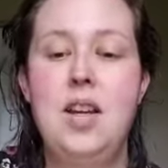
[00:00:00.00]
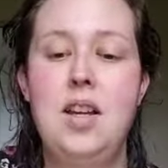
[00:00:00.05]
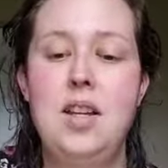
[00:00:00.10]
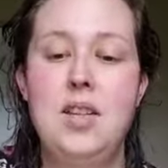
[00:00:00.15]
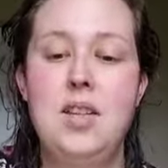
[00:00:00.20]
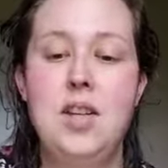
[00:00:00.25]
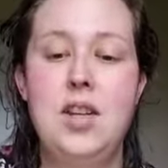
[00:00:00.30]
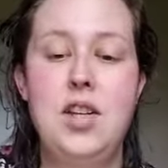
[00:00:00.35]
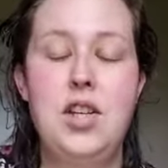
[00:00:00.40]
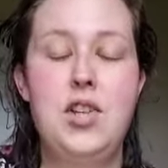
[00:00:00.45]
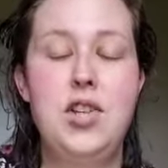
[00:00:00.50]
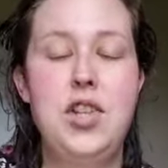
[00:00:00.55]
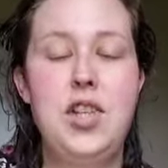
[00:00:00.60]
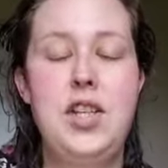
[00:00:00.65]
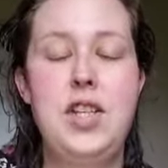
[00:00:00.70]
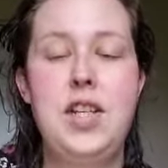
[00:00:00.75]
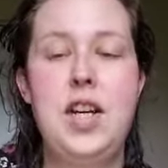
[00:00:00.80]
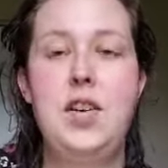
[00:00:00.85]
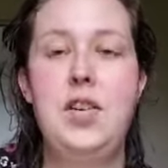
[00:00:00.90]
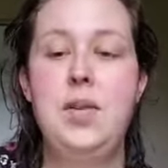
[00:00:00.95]
So I usually
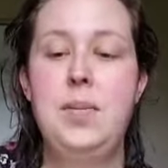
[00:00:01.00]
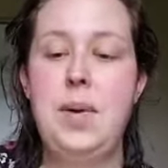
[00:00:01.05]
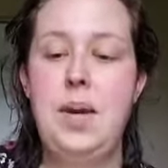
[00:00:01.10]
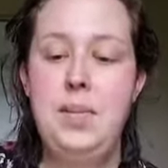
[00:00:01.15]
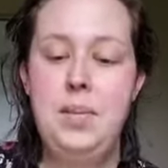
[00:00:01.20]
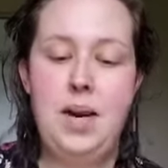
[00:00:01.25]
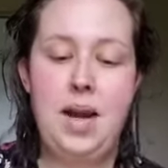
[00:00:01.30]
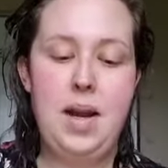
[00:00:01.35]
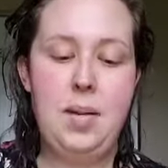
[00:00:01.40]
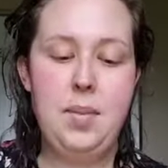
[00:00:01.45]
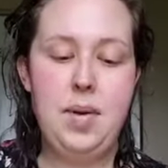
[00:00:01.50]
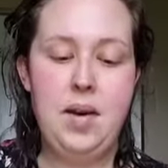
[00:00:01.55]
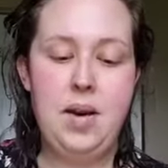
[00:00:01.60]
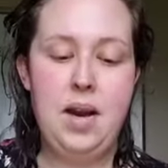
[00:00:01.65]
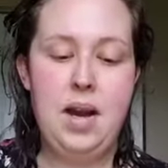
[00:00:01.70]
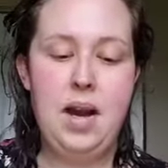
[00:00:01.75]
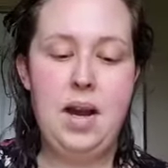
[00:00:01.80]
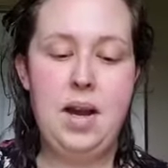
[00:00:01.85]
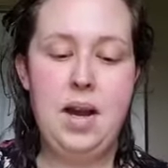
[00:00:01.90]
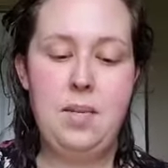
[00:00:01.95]
start with my
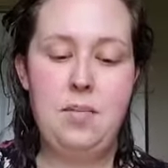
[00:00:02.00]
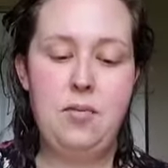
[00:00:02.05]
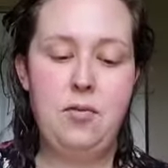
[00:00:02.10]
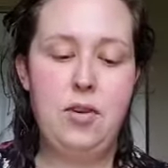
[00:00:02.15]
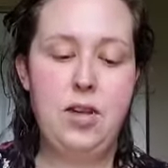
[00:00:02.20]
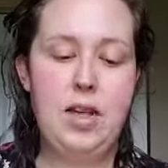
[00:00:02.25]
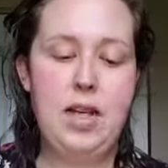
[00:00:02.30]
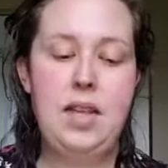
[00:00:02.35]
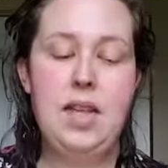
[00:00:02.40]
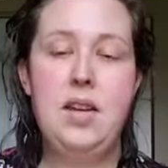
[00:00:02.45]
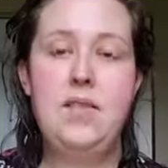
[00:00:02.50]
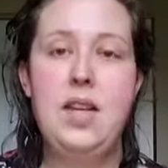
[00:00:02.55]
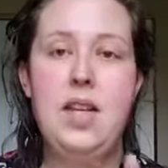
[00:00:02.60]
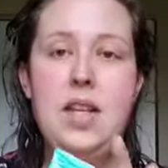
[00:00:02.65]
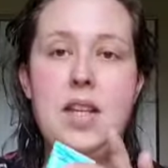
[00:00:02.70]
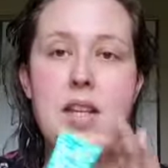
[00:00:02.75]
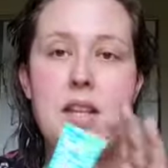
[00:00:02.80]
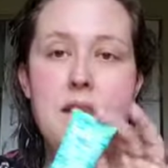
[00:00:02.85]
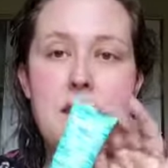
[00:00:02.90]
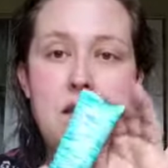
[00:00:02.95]
primer, and I'm really
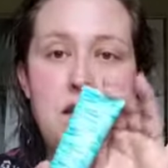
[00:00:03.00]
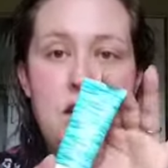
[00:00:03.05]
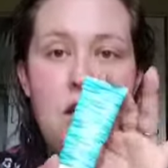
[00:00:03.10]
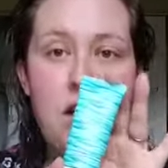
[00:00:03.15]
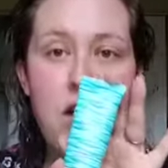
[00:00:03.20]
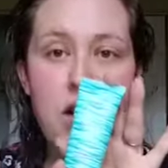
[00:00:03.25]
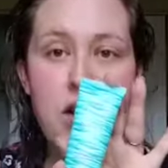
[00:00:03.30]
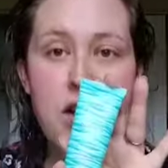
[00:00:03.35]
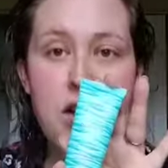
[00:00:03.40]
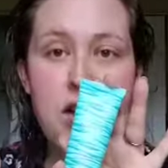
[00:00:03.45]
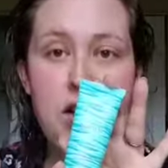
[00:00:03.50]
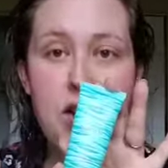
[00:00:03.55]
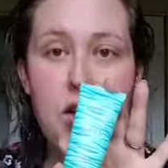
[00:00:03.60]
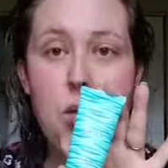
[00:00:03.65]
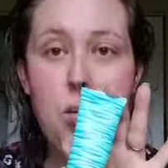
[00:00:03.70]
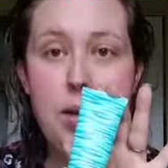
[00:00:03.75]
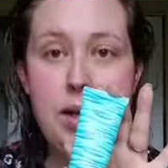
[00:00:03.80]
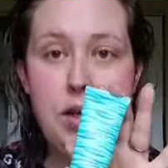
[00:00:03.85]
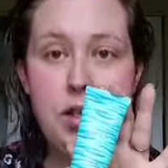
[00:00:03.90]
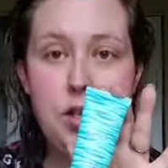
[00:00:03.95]
loving this Tarte
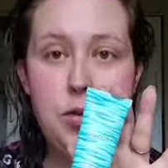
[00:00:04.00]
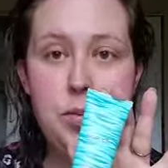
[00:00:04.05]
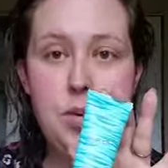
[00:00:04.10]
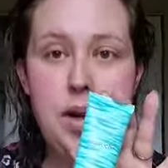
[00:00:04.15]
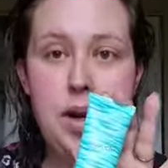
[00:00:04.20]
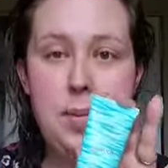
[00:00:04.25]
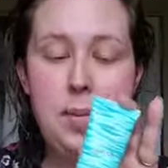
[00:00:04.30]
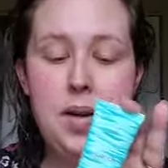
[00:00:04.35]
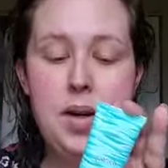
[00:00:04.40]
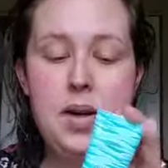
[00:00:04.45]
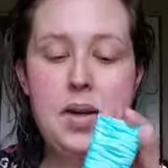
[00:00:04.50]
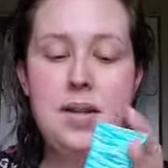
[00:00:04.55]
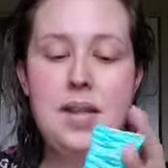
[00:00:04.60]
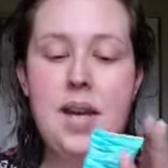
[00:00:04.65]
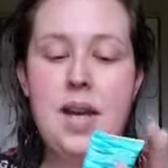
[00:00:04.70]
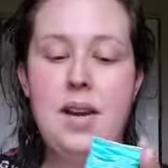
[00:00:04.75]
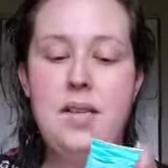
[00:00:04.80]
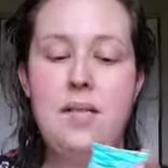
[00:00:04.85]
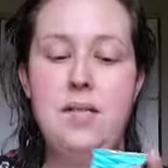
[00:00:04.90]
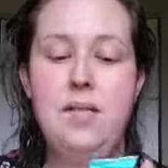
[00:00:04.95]
Quench primer because
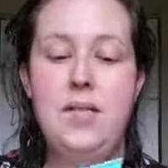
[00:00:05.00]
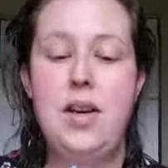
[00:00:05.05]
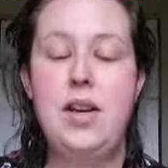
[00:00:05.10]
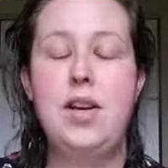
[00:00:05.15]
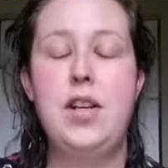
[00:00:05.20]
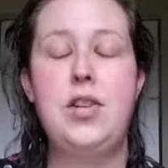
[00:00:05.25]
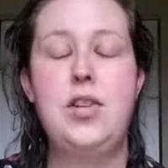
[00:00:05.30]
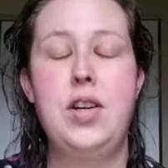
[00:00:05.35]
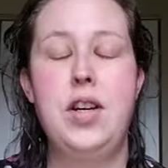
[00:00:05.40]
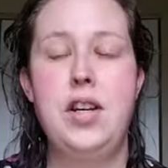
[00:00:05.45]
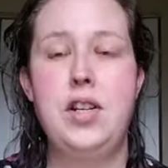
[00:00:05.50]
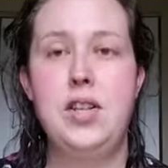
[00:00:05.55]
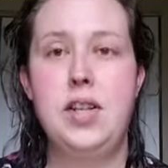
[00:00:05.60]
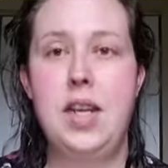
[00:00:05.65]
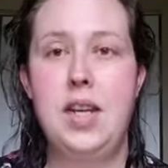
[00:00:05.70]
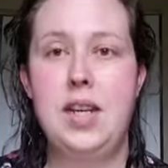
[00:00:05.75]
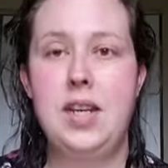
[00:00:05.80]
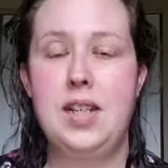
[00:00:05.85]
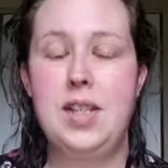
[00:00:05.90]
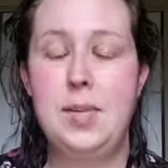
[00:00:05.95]
I have very dry
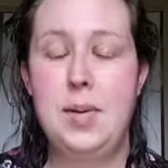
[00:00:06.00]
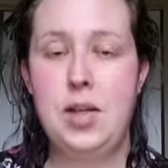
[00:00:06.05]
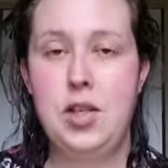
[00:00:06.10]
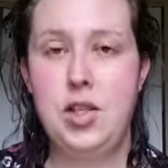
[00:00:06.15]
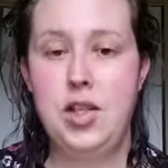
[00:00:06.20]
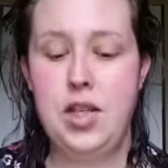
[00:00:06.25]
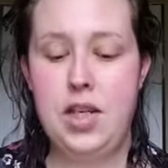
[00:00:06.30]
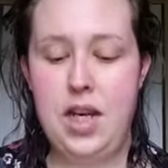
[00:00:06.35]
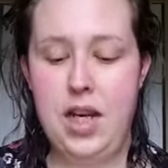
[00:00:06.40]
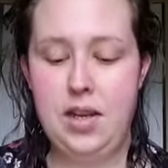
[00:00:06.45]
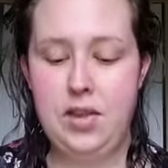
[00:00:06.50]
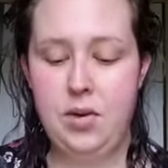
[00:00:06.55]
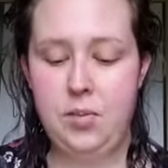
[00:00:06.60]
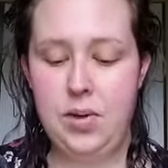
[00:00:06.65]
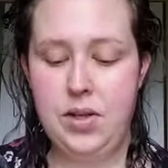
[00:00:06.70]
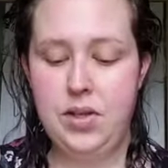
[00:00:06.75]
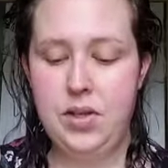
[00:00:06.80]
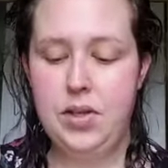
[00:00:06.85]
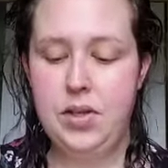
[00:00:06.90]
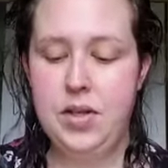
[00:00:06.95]
skin, especially in the
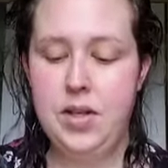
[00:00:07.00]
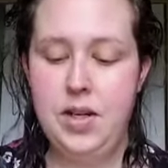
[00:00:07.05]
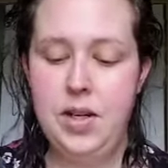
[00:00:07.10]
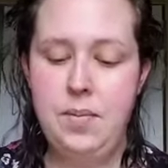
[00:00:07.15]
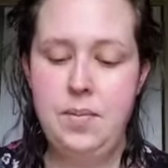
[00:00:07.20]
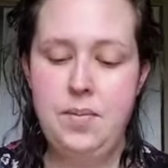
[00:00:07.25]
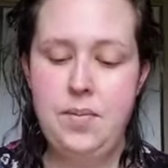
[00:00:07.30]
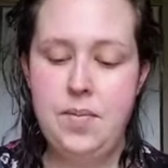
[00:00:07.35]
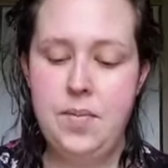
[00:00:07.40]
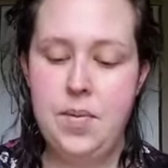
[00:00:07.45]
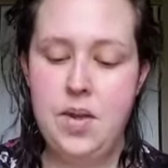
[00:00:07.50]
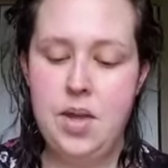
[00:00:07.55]
winter time.